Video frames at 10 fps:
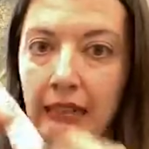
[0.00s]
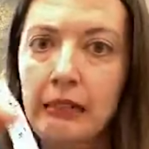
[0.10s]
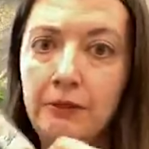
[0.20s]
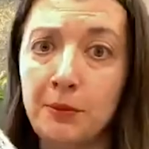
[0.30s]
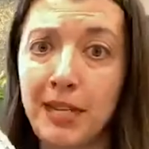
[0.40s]

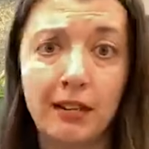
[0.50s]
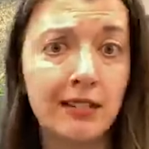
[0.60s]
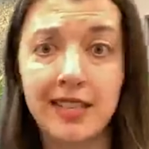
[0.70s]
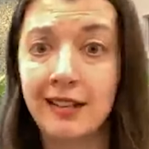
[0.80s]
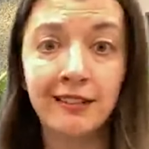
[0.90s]
even better, because
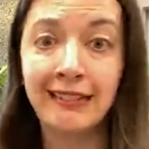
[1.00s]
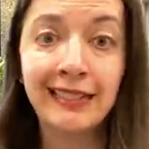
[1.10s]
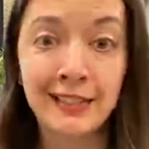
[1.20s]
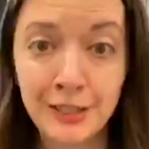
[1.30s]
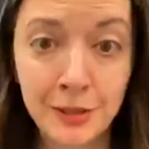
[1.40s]
I don't know how you
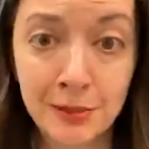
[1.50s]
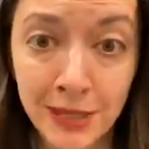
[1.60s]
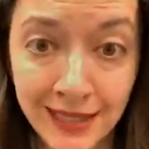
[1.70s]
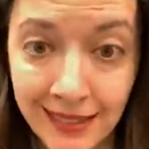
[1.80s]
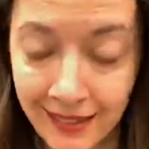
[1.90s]
do it with
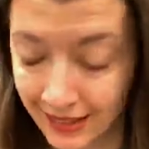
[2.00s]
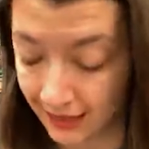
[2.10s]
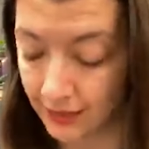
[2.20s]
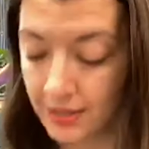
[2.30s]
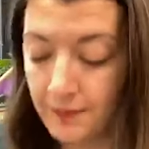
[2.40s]
anything
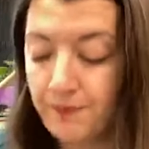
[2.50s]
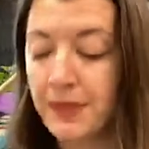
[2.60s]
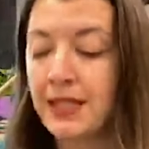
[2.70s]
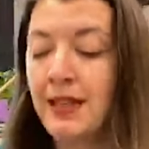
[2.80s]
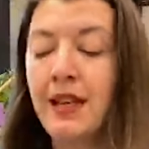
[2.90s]
else.
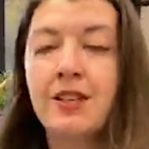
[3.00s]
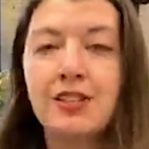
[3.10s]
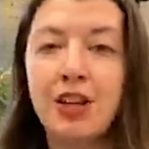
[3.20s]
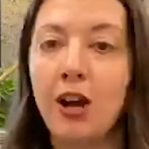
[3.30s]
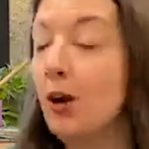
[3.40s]

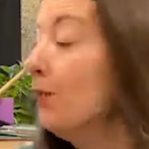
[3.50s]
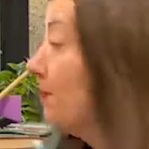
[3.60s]
So